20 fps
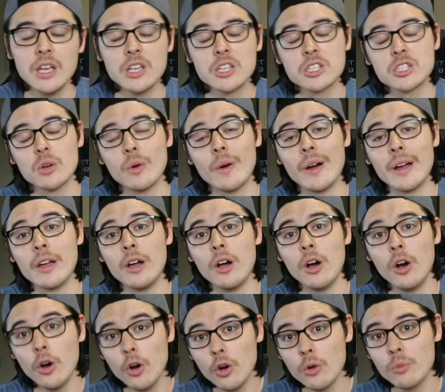So I
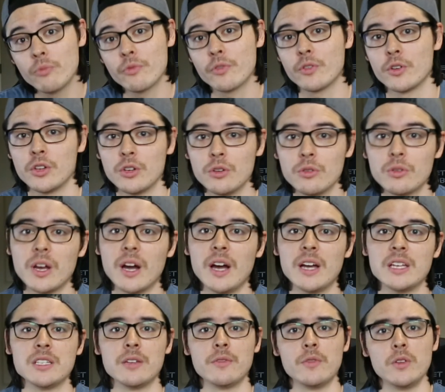hope for you
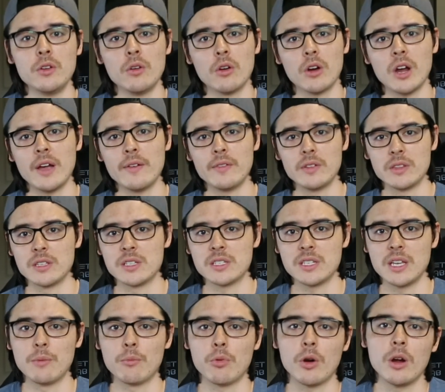guys, if you're having the
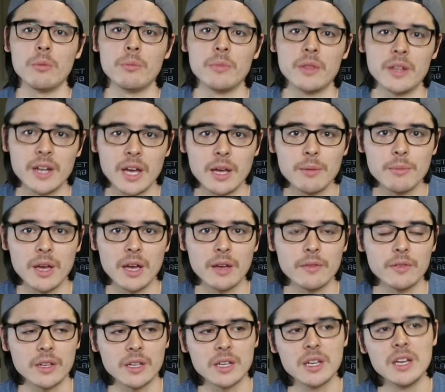same problem that I'm
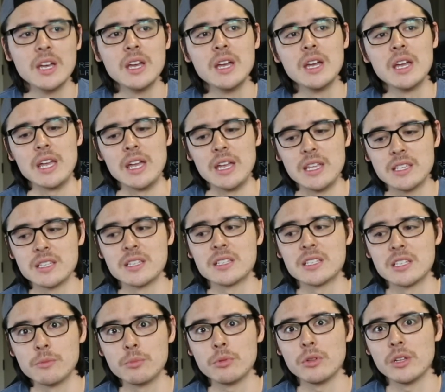having, it's as
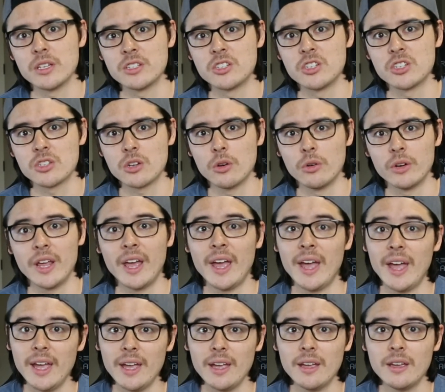simple as just going,
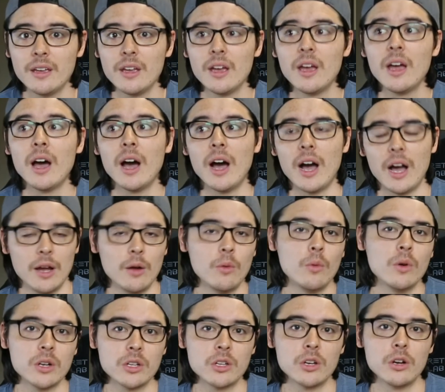hey, I
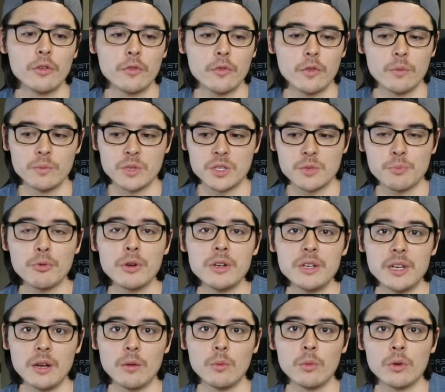want to go from the Sprint
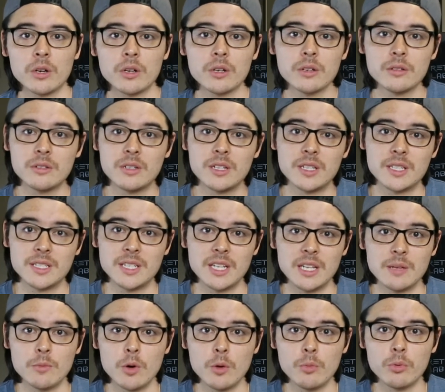network to the
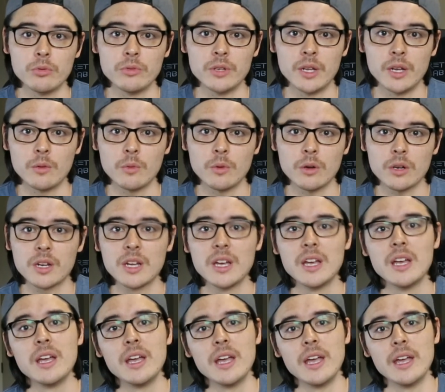T-Mobile network.
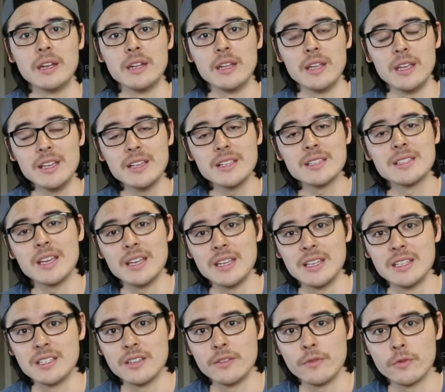And it is that
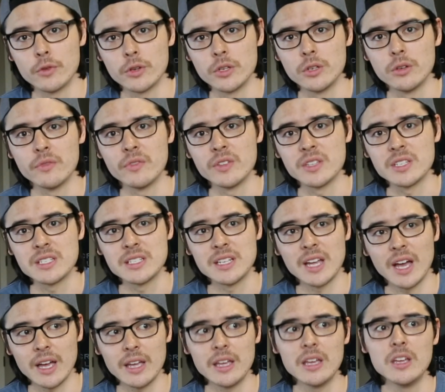easy for you. If it's
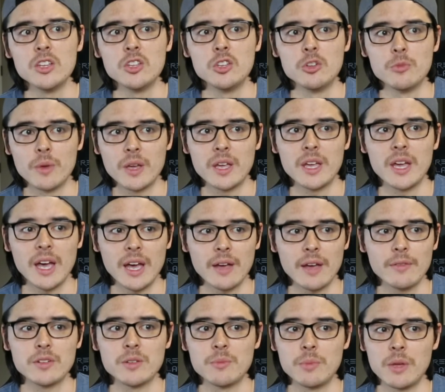not, you may
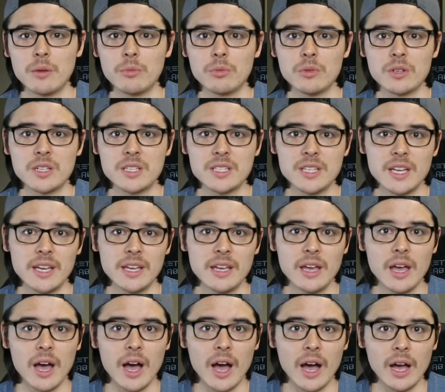have to be able to say,
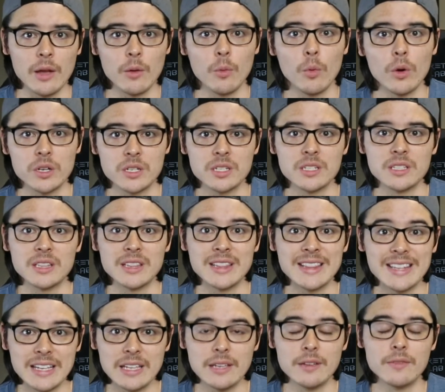I want to
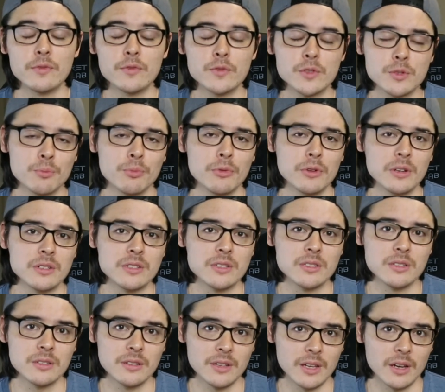leave Sprint
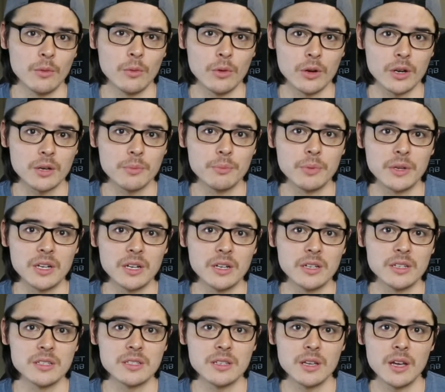network
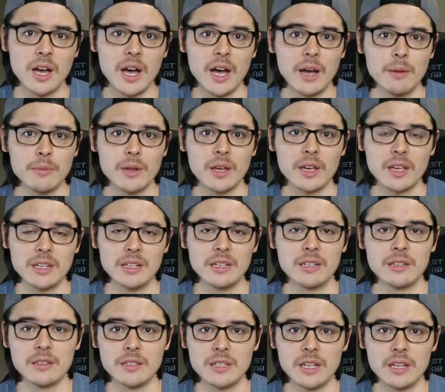because I'm not
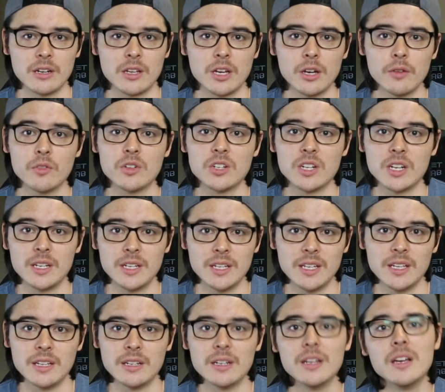getting the data coverage I
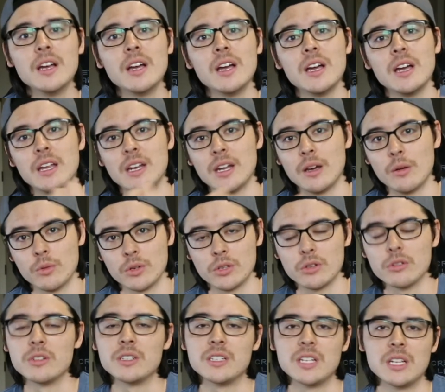need and I want to
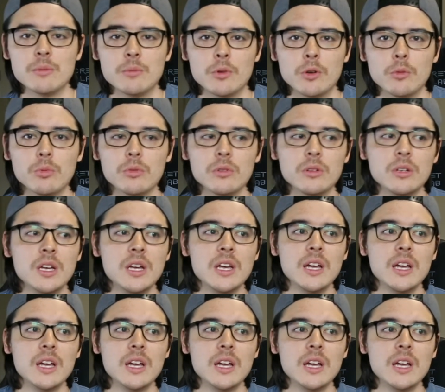go to T-Mobile.